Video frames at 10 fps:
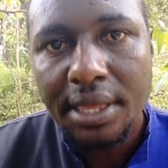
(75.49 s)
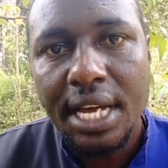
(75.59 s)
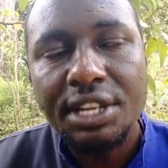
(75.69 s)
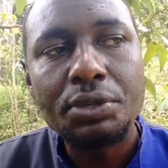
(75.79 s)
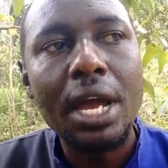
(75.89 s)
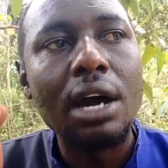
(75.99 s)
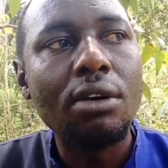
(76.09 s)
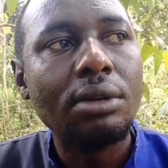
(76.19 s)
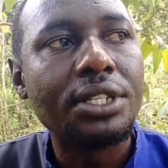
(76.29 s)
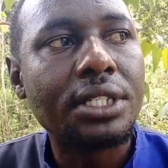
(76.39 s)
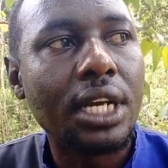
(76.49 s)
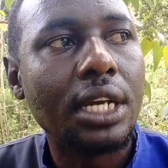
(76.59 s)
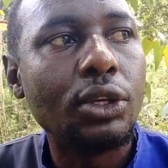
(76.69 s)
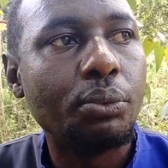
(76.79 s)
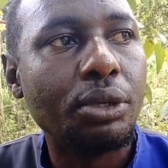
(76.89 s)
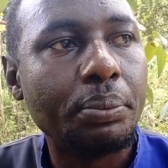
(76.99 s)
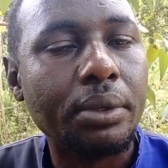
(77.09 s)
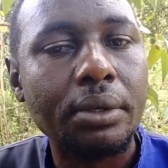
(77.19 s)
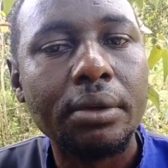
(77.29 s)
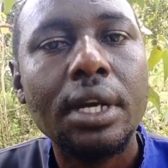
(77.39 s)
That is why I always tell you
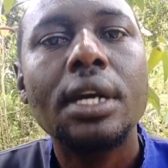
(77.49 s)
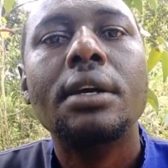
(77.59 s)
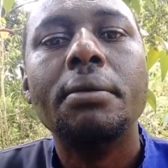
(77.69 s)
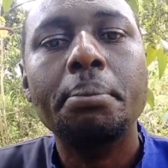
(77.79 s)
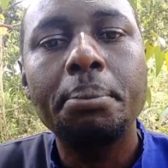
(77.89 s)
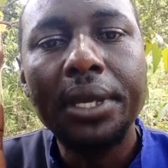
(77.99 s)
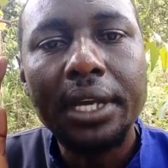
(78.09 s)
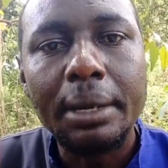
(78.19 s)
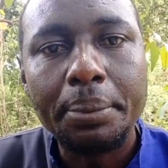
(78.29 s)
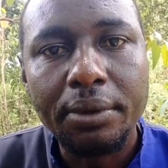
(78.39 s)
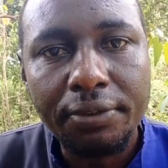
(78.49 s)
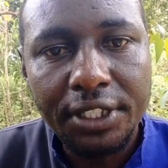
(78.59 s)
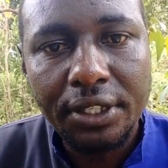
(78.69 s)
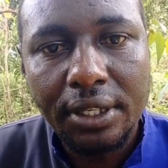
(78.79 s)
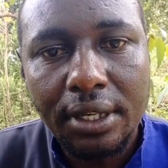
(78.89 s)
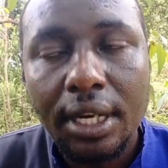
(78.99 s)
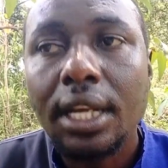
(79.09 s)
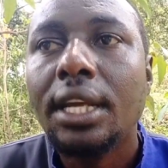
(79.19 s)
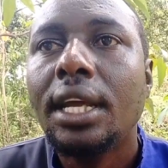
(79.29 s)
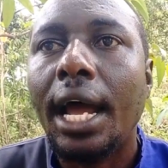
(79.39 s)
people, being a professional
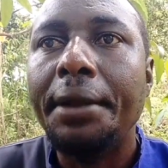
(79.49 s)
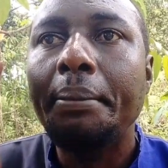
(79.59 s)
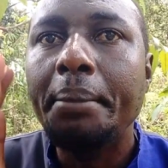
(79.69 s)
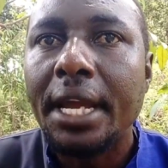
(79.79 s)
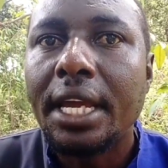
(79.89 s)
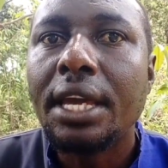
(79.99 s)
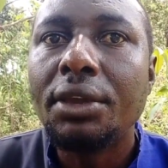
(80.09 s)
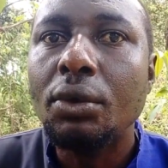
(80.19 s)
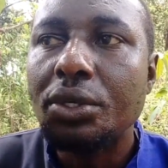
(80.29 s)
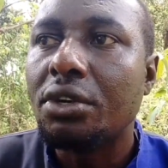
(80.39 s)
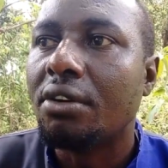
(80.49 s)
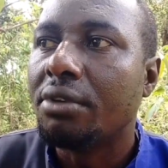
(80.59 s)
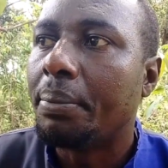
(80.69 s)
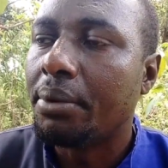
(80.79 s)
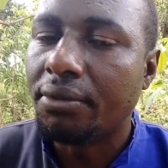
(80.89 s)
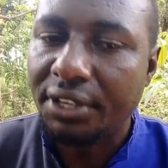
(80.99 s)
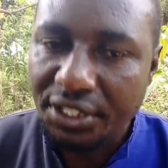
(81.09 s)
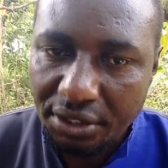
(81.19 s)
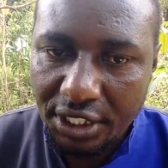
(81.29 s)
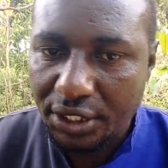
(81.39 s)
and making use of your
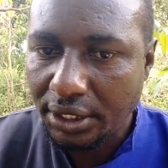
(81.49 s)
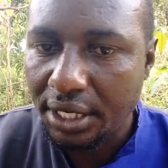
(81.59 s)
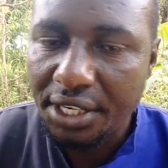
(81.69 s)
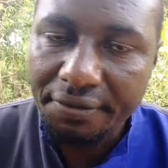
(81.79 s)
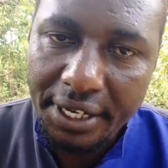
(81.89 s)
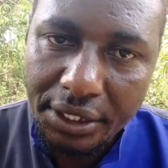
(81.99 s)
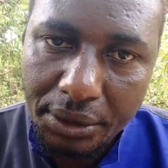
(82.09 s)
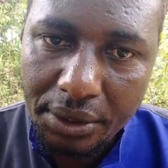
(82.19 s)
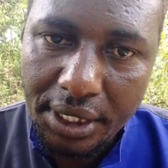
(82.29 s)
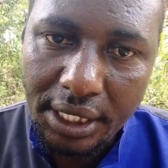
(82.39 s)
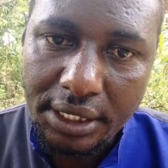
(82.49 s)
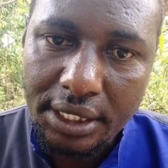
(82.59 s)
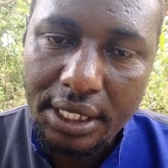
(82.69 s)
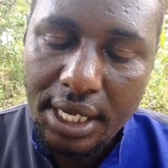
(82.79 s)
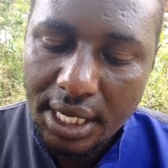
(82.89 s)
profession is totally different two things.